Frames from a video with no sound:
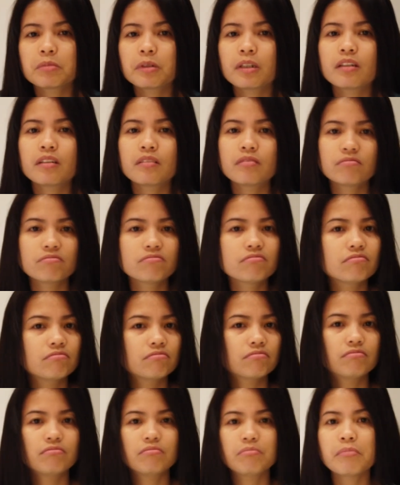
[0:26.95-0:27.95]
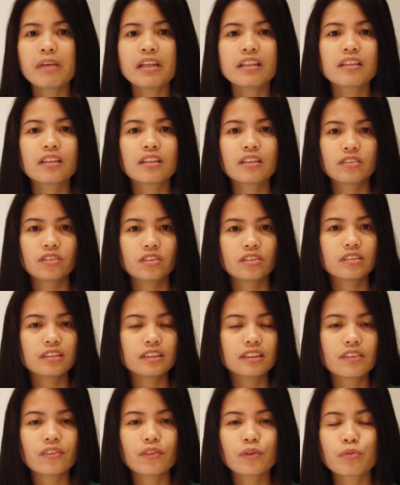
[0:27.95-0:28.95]
but many
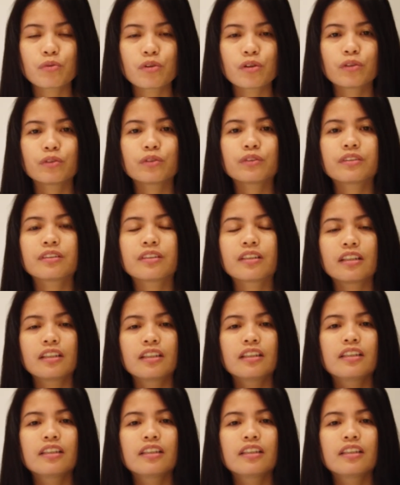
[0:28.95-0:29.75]
countries in the world.